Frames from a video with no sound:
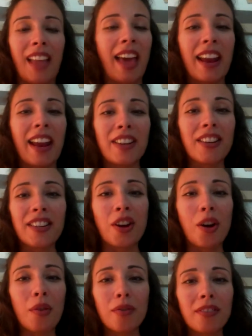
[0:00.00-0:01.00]
And I,
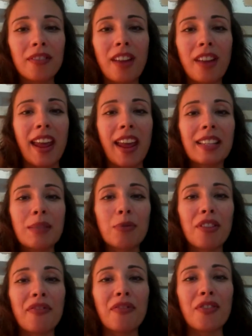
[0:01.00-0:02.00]
ate some
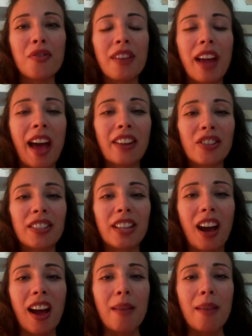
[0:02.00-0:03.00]
good food and had a good
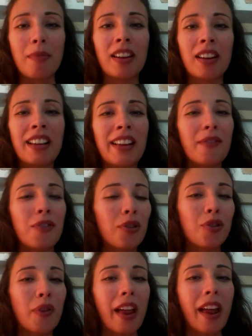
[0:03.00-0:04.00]
time. If you could
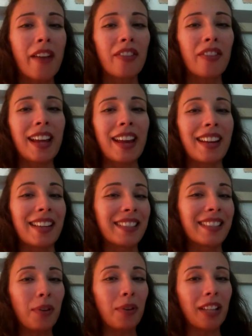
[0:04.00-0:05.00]
do that every day, isn't
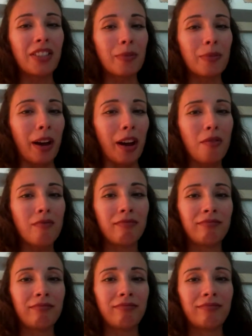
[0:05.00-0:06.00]
that what life's about?
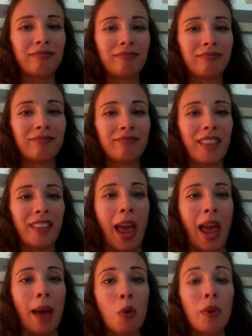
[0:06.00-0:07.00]

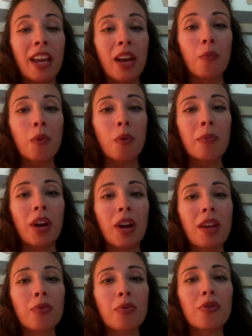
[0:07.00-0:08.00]
And when we
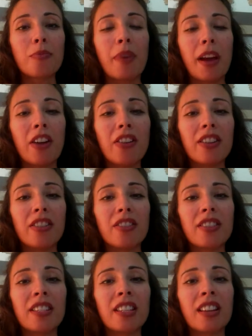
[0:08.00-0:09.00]
break through the
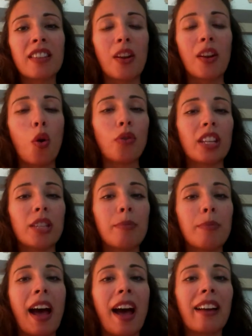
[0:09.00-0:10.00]
barriers that hold us
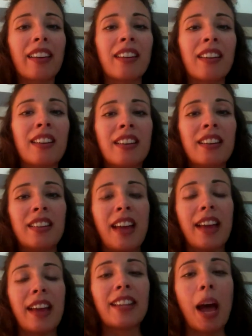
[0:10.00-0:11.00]
back
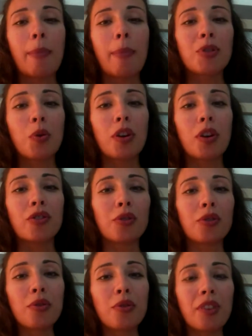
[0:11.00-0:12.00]
and tap into our
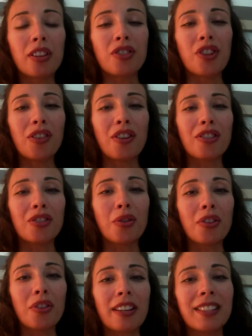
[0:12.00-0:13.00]
truth and share our
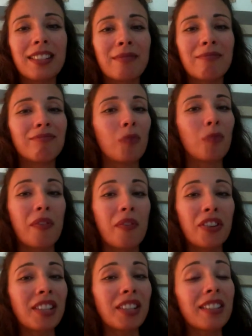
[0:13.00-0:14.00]
stories, we
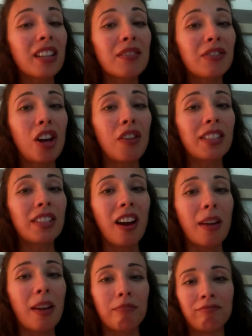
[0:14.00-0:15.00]
feel successful all the
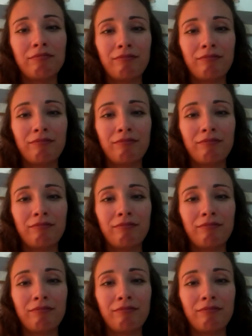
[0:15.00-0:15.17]
time.